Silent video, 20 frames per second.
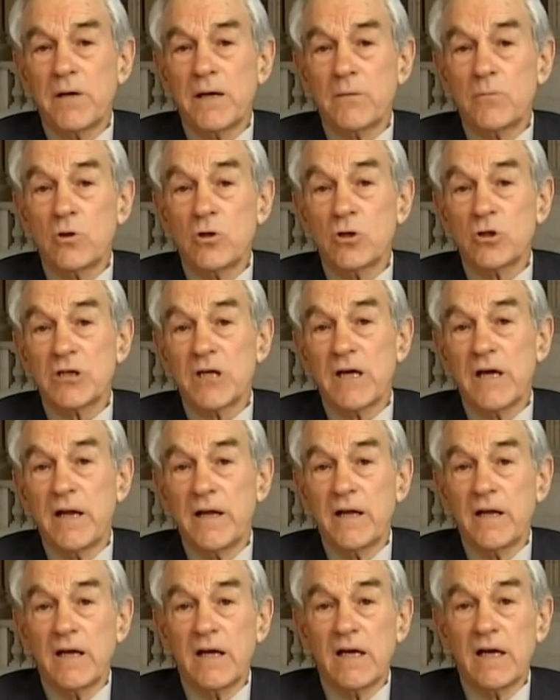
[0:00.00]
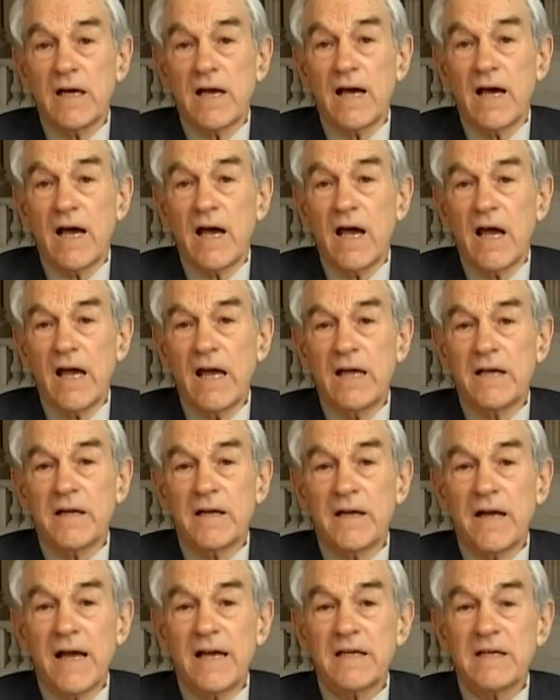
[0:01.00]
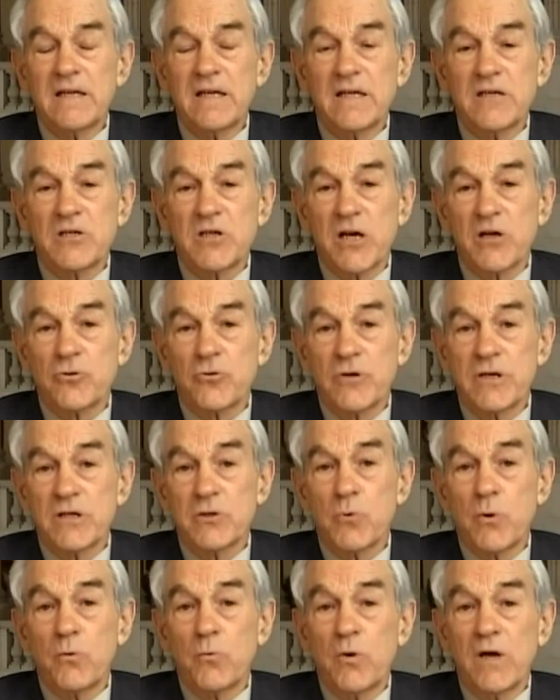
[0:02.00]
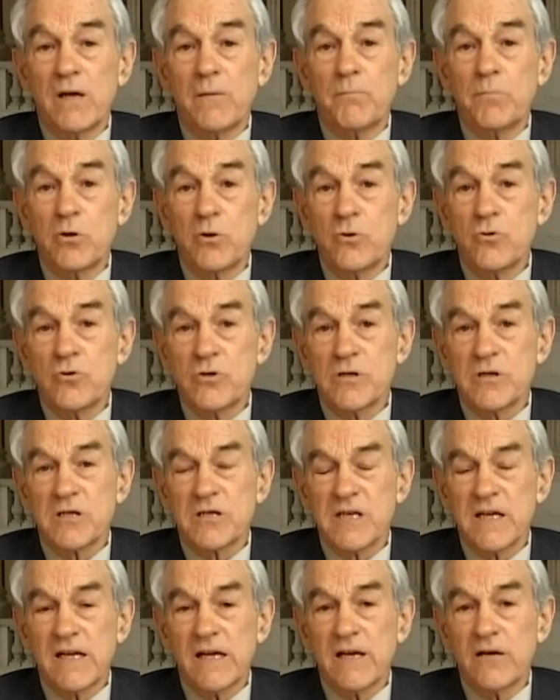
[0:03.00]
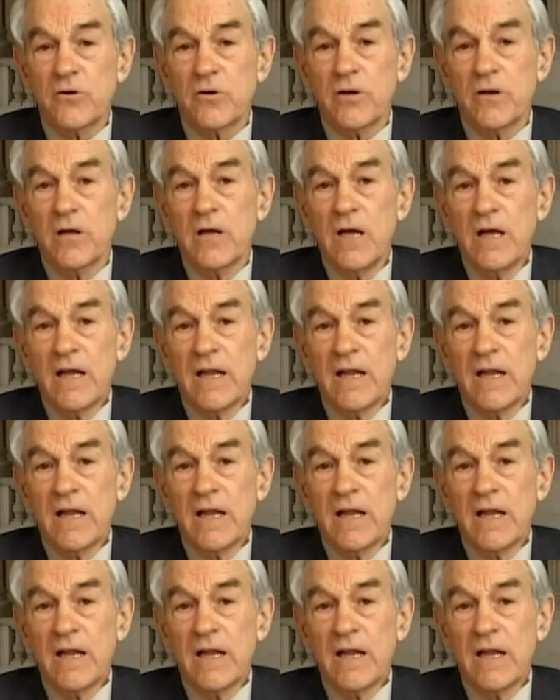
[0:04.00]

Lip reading: bubbles in the 19th century is when we abused the standard.